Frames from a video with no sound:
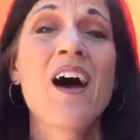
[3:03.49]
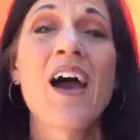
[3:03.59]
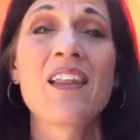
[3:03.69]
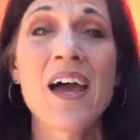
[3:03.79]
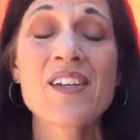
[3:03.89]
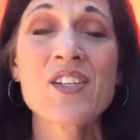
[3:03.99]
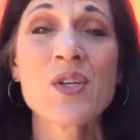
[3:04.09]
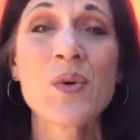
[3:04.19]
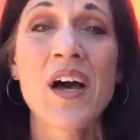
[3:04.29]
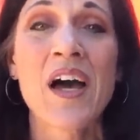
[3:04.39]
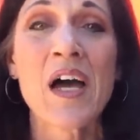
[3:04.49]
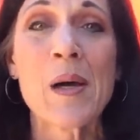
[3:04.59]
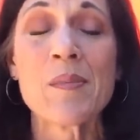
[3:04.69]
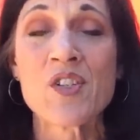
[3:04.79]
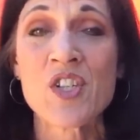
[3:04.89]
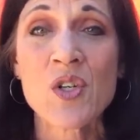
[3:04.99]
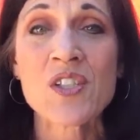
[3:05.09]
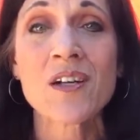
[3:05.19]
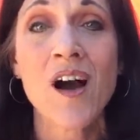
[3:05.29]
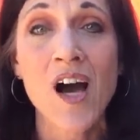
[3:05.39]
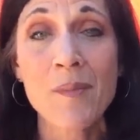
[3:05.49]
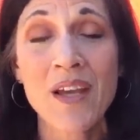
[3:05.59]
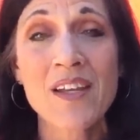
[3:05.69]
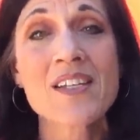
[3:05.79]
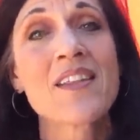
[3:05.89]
I like to um, choose a comment